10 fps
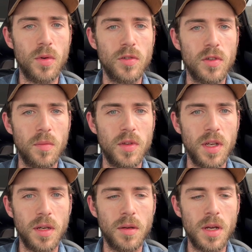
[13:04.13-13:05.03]
or
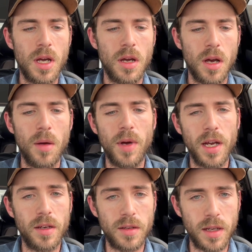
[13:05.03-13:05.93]
something, I
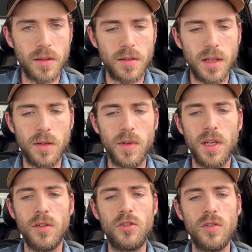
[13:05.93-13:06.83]
can take the TV.
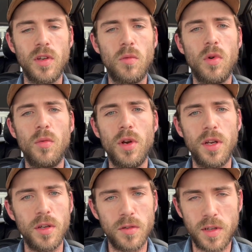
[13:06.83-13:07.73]
And she's like, well, what do
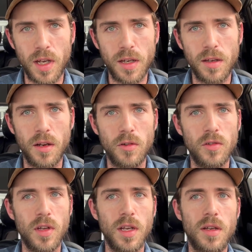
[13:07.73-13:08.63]
you take? And I was
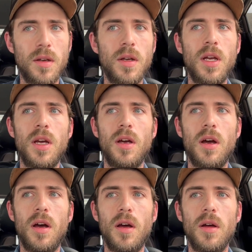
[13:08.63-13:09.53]
like,
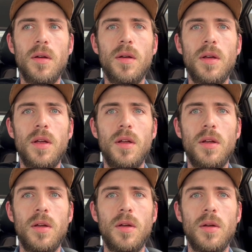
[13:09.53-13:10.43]

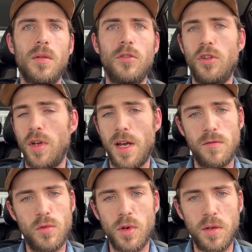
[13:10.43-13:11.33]
do you
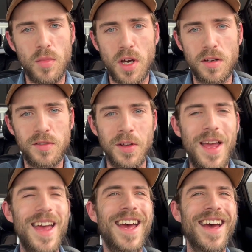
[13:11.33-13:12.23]
have
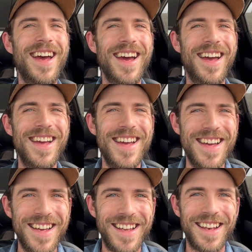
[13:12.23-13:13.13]

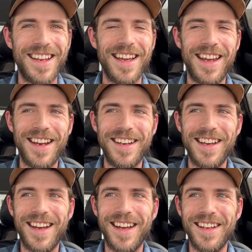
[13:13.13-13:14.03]
$20?
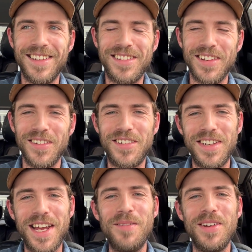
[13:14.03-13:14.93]
And so she
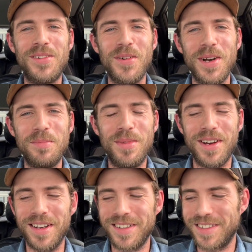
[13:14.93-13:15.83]
gave me
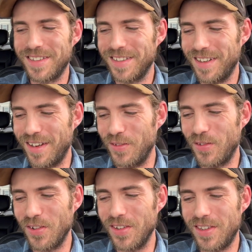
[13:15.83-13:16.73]
$20
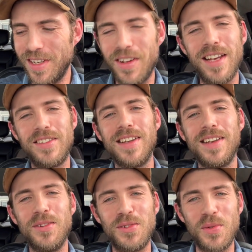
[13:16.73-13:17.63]
for the TV. Actually, I
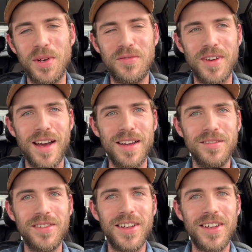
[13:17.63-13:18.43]
think it was 25.